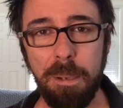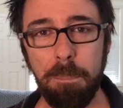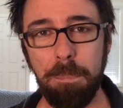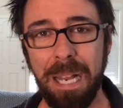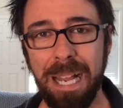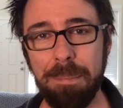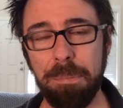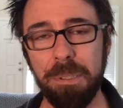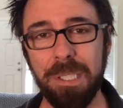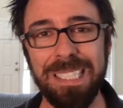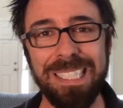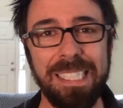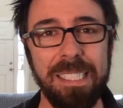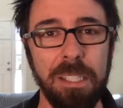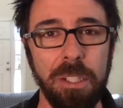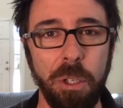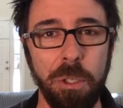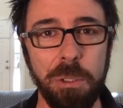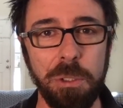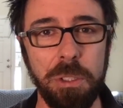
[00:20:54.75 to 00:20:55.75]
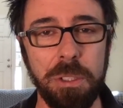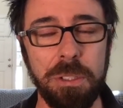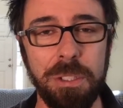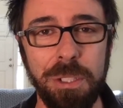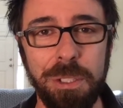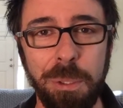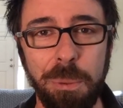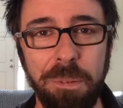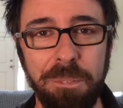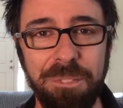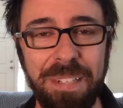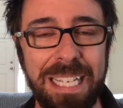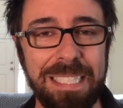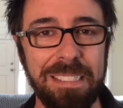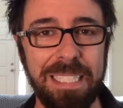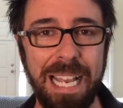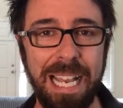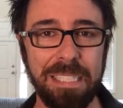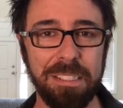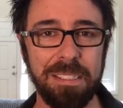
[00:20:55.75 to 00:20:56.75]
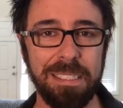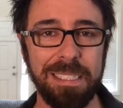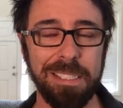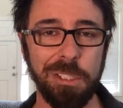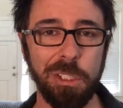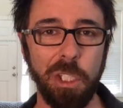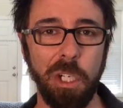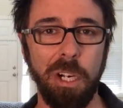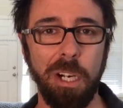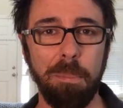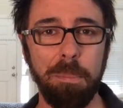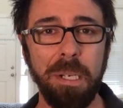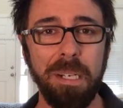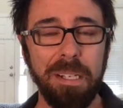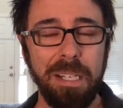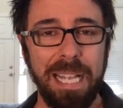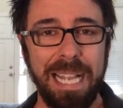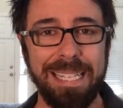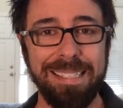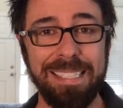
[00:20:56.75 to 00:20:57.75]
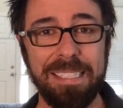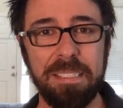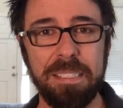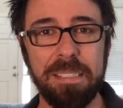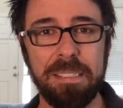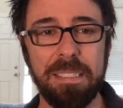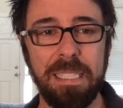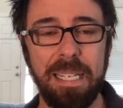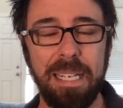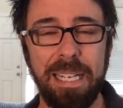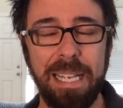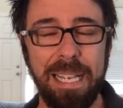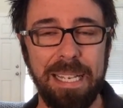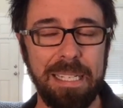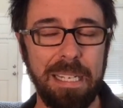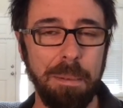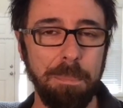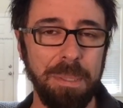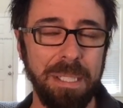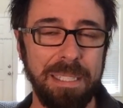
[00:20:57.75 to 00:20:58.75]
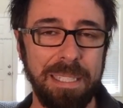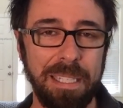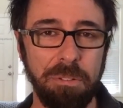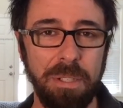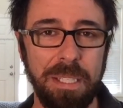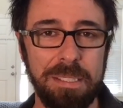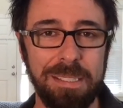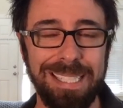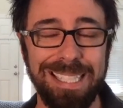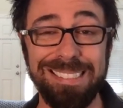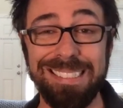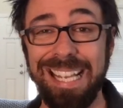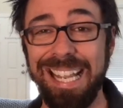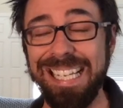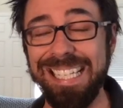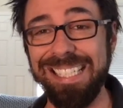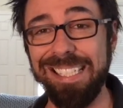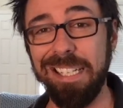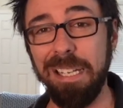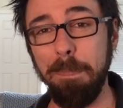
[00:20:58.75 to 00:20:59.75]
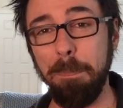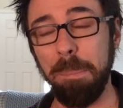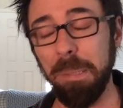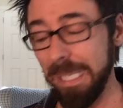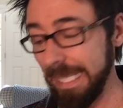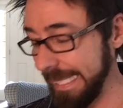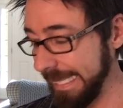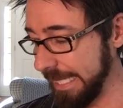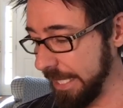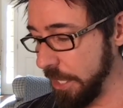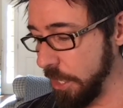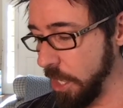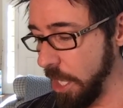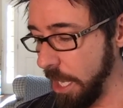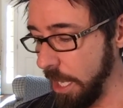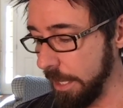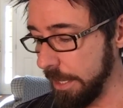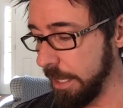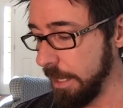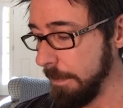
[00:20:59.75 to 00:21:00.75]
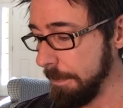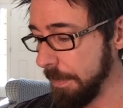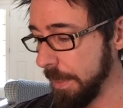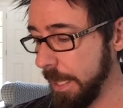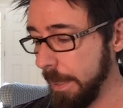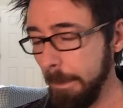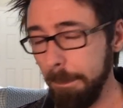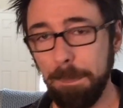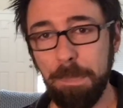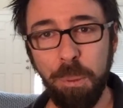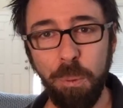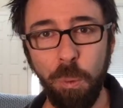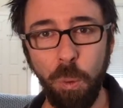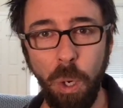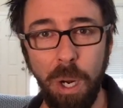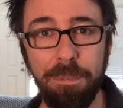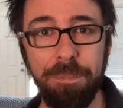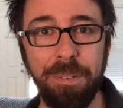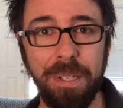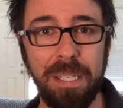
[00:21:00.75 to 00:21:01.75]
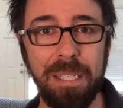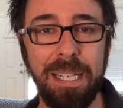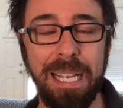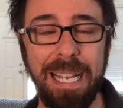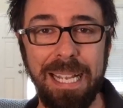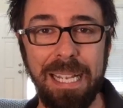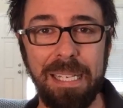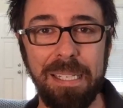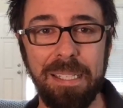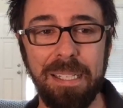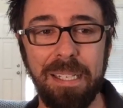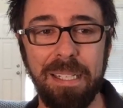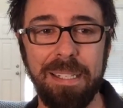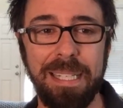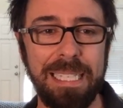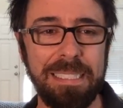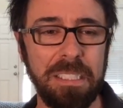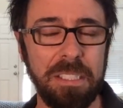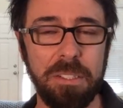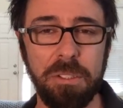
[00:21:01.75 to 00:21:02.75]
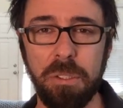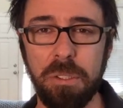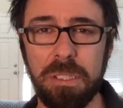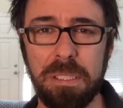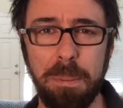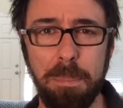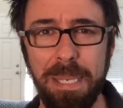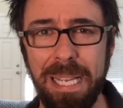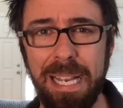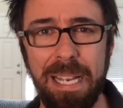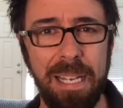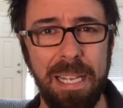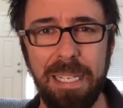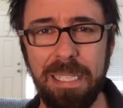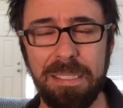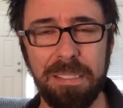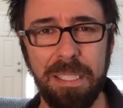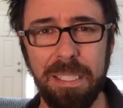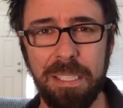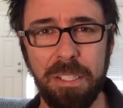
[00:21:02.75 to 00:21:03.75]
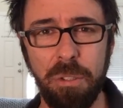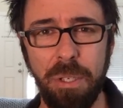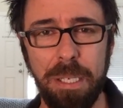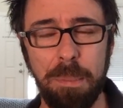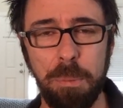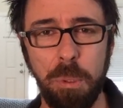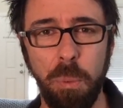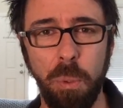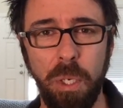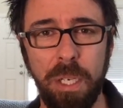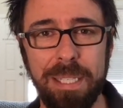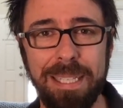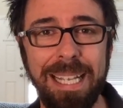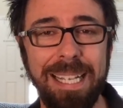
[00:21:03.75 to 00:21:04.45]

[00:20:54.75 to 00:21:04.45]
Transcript: Bible theologians who do a fantastic job. And this is a company that runs as a complete non-profit, and they just do some incredible work.